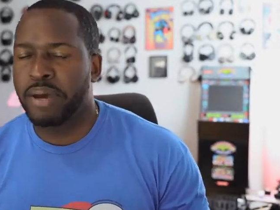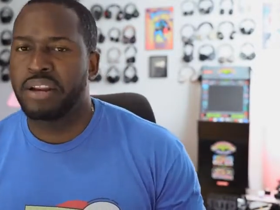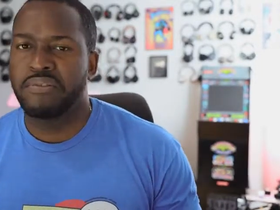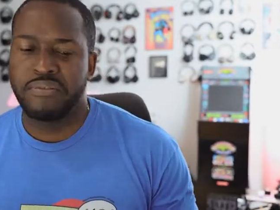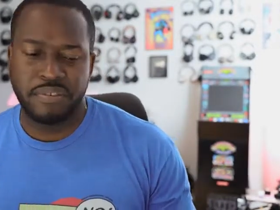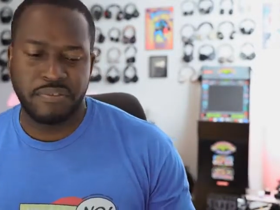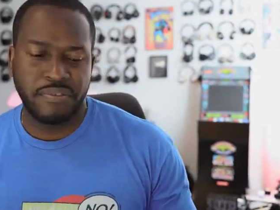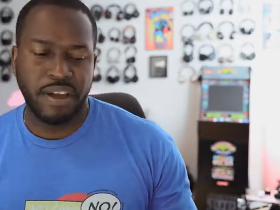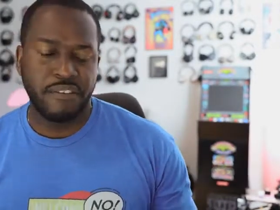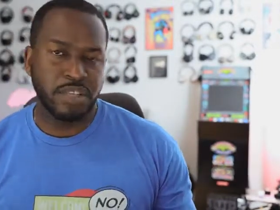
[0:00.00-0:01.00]
Battlefield
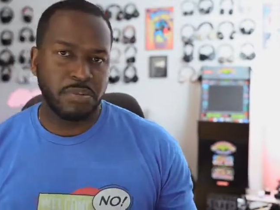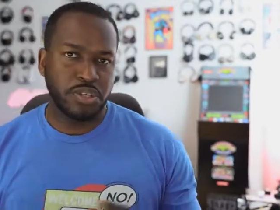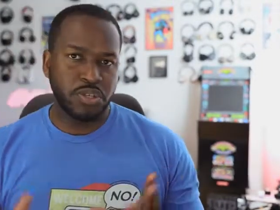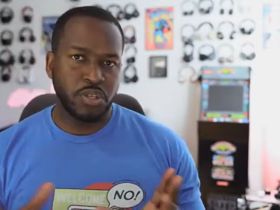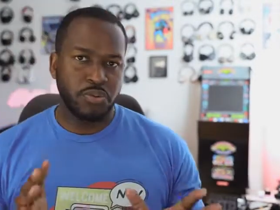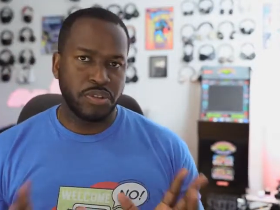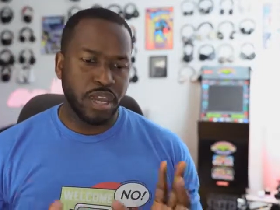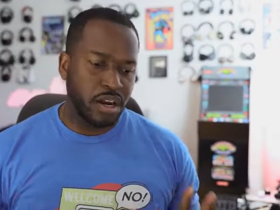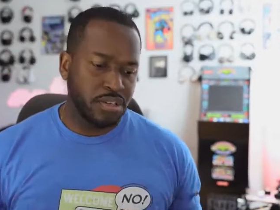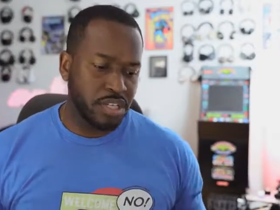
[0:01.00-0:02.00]
5, especially just with
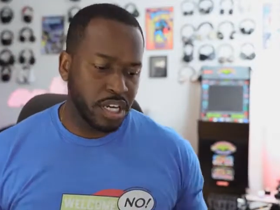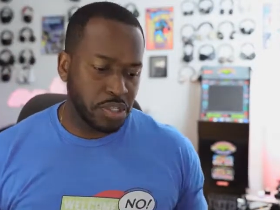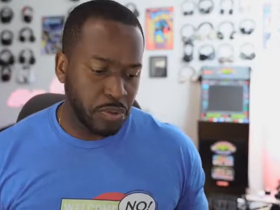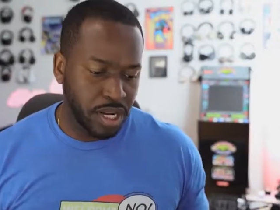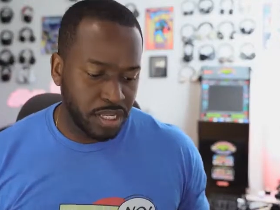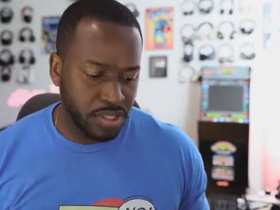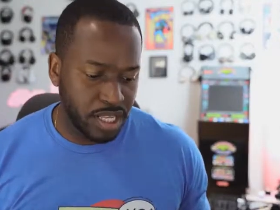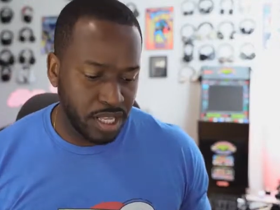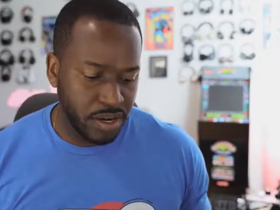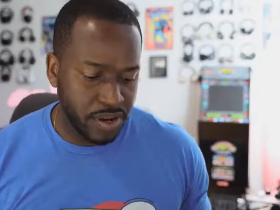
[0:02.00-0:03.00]
RTX ratings
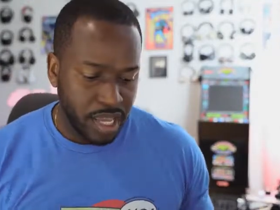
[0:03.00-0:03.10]
in here.